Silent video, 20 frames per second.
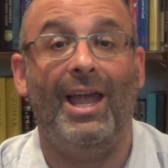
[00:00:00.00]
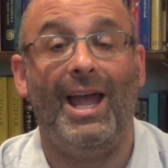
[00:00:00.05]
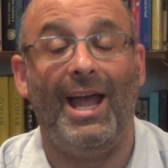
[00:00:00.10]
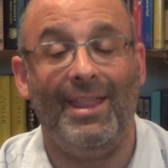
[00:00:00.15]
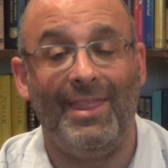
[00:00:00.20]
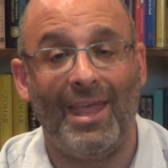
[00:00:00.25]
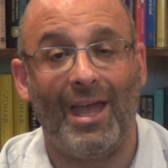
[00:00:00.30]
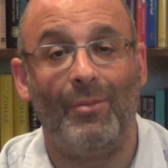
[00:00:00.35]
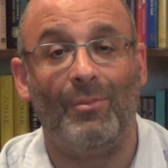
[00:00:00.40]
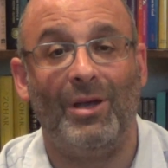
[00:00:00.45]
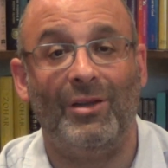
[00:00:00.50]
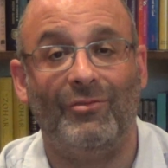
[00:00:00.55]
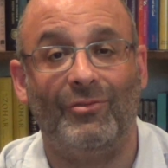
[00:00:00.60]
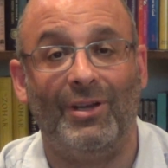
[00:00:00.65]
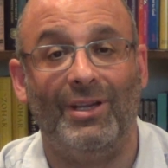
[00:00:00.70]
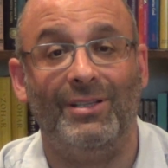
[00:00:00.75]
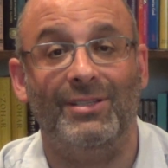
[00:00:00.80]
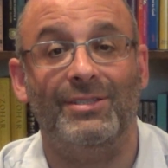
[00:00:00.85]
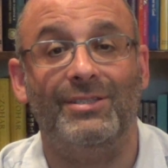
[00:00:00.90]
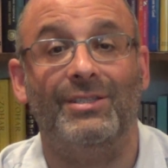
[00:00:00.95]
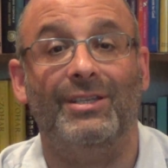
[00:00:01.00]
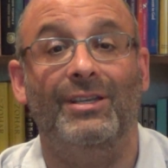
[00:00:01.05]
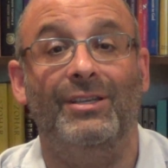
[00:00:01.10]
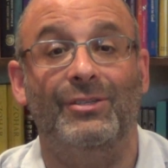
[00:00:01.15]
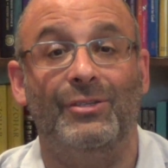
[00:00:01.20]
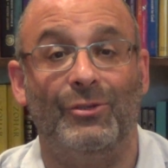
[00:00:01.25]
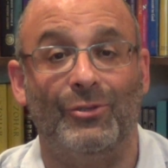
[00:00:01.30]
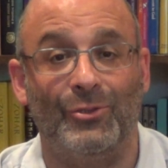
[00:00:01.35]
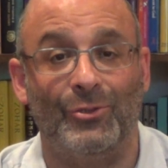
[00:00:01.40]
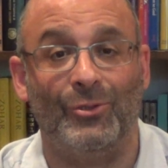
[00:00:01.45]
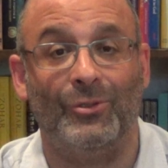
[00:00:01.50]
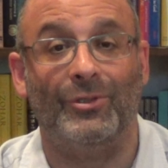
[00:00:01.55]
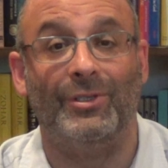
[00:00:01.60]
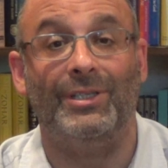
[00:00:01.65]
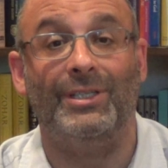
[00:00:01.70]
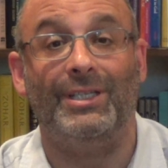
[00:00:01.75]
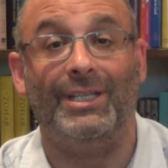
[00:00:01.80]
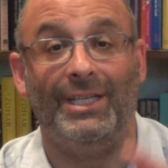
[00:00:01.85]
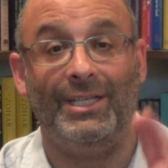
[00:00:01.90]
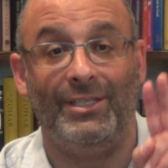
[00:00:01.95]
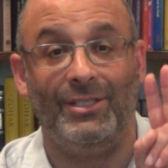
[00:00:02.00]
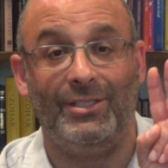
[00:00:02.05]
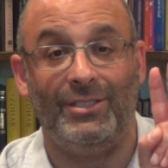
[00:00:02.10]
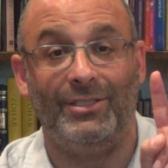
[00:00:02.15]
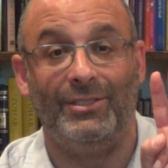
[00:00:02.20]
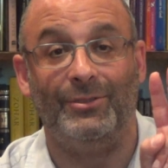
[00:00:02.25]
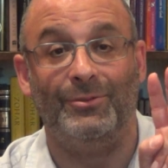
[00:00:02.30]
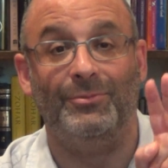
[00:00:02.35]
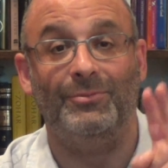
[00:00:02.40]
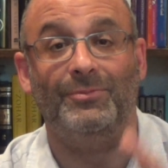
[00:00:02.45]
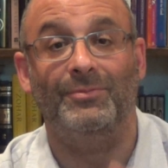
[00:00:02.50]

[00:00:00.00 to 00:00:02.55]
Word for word: And that, my friends, is your Torah in two.